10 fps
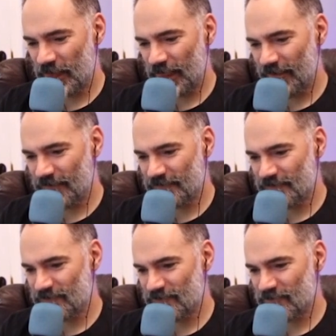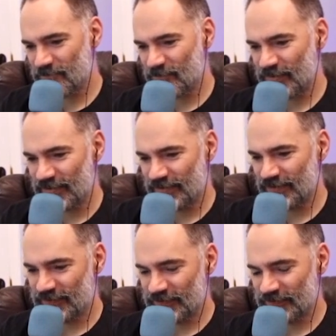
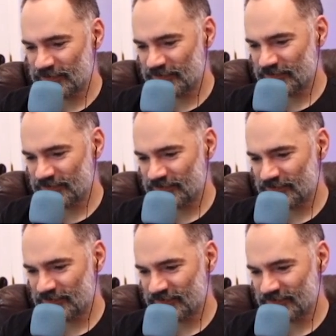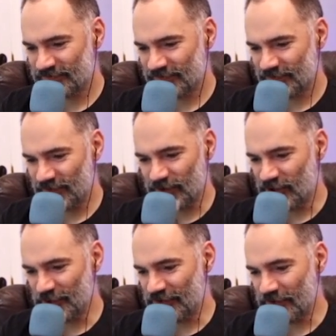
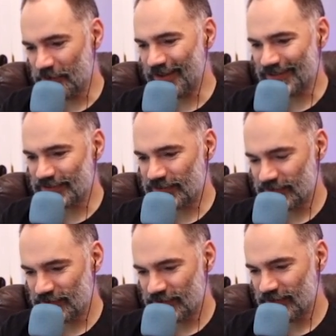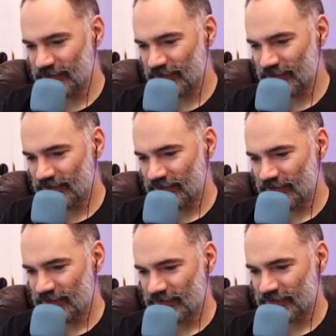
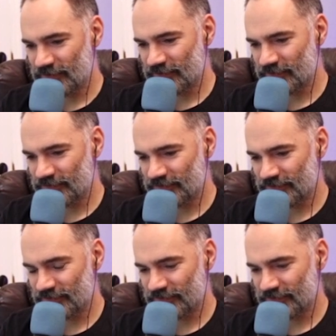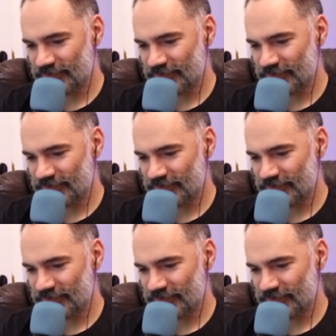No words are spoken by the person on screen.